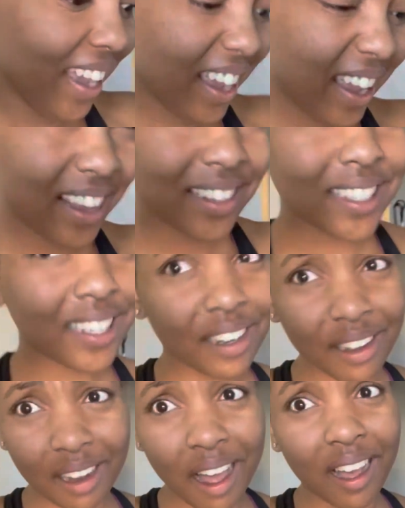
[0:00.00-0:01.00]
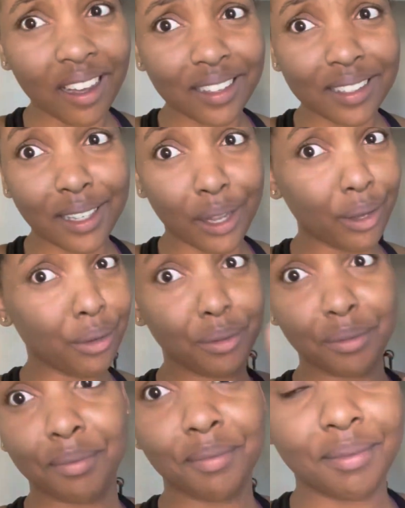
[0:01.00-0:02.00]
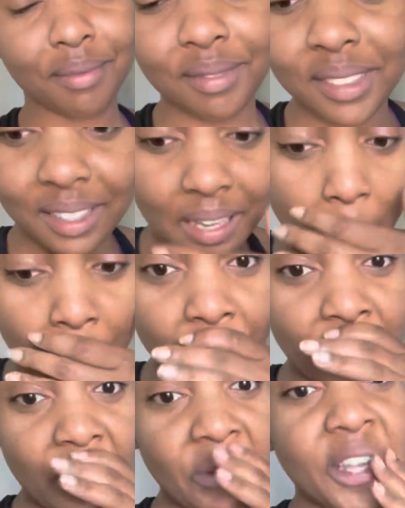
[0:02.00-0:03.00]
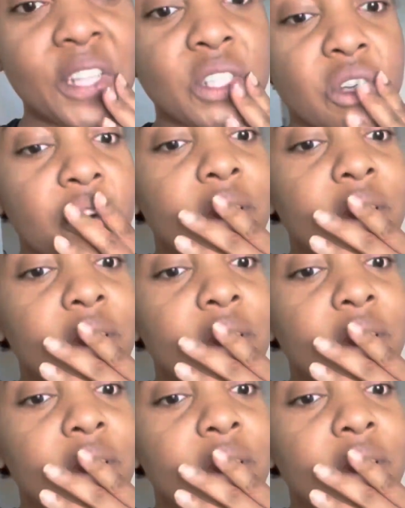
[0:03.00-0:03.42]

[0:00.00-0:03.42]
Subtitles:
It's 10 o'clock, so I don't know what he's doing.